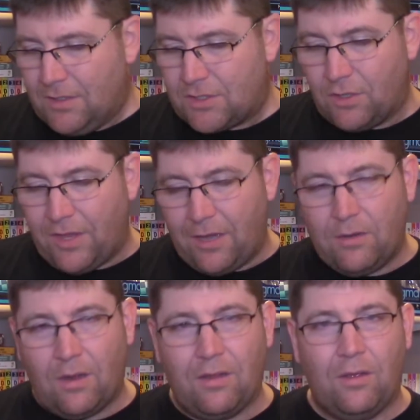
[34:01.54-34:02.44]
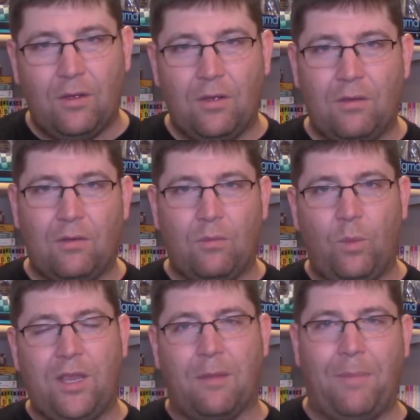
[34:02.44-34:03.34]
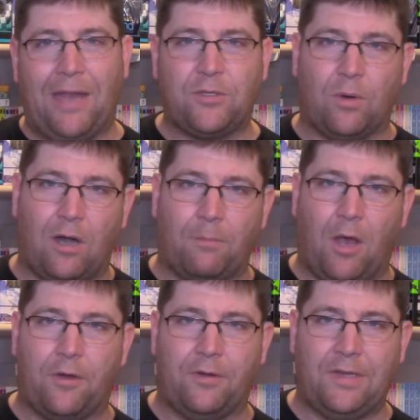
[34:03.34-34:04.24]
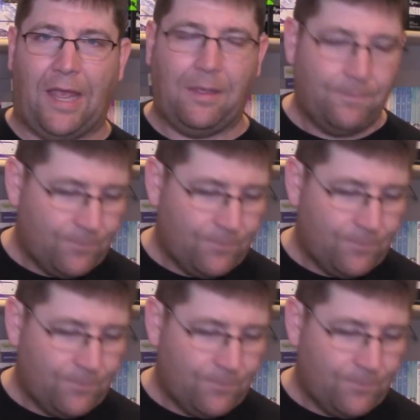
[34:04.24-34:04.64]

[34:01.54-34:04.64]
so then we come back to our modern day